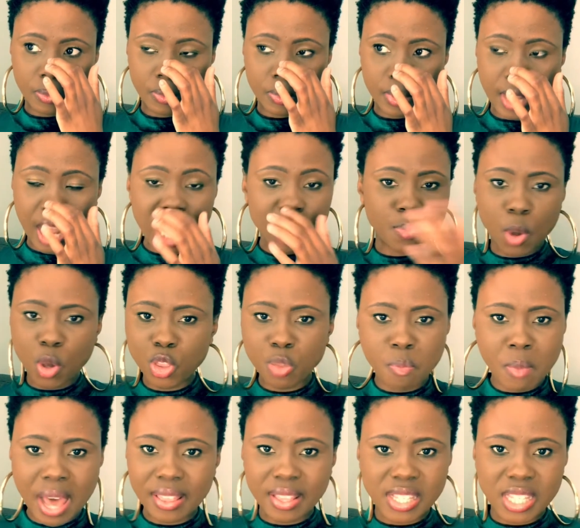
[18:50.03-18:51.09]
as both
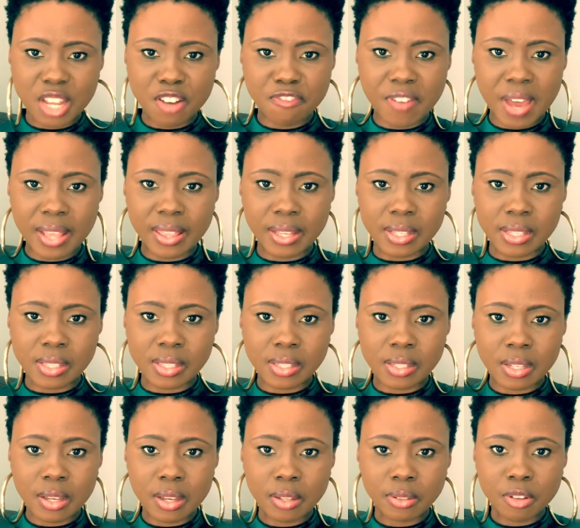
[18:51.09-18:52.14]
mothers and fathers,
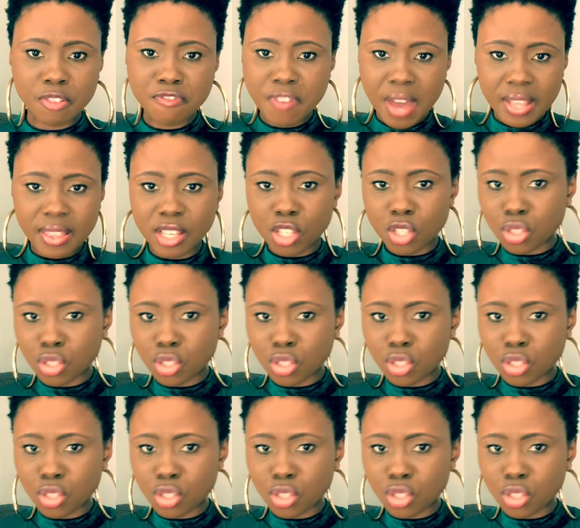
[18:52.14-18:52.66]
fathers